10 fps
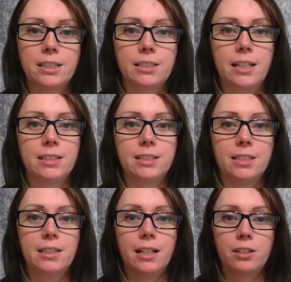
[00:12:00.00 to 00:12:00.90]
decided to
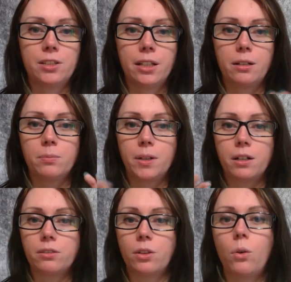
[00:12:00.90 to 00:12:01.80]
sit down and tear
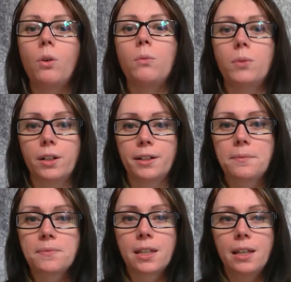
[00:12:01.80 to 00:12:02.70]
apart the whole book
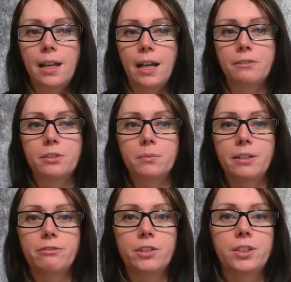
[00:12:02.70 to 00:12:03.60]
after my
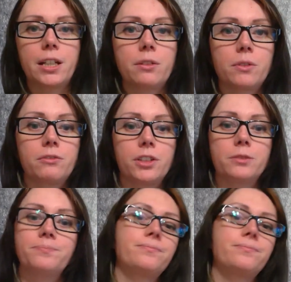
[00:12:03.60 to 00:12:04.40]
first edit review.